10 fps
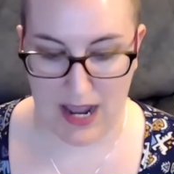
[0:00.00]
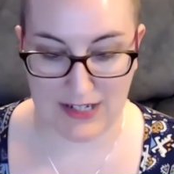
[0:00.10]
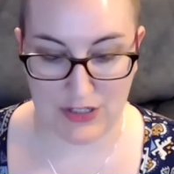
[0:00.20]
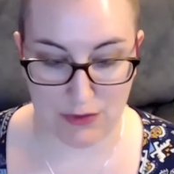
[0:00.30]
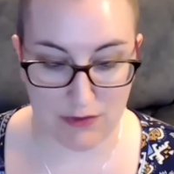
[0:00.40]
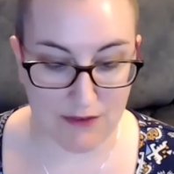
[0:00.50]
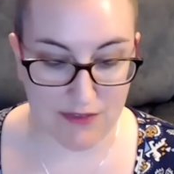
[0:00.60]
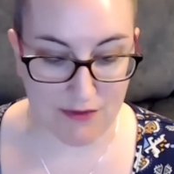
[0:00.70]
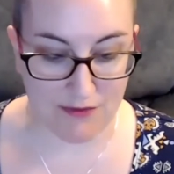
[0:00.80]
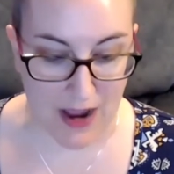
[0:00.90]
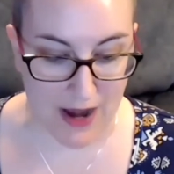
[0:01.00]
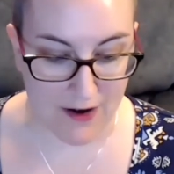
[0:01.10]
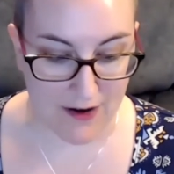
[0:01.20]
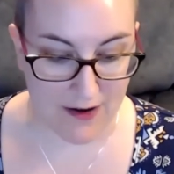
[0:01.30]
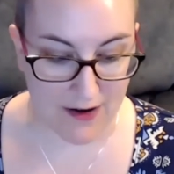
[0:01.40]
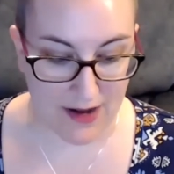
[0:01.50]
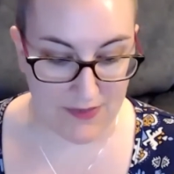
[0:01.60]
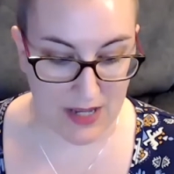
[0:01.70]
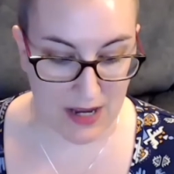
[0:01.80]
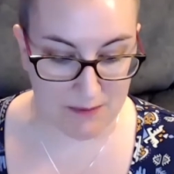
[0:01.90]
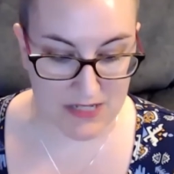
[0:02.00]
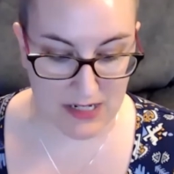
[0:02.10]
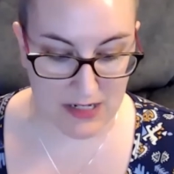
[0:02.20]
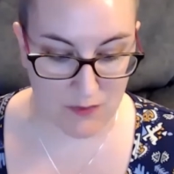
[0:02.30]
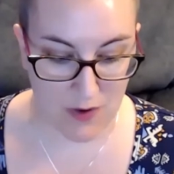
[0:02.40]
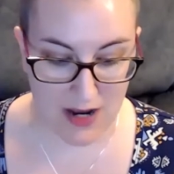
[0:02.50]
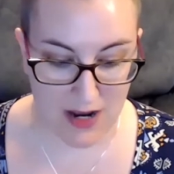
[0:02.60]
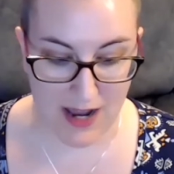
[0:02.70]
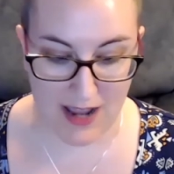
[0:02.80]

I do love the fire in the updated one.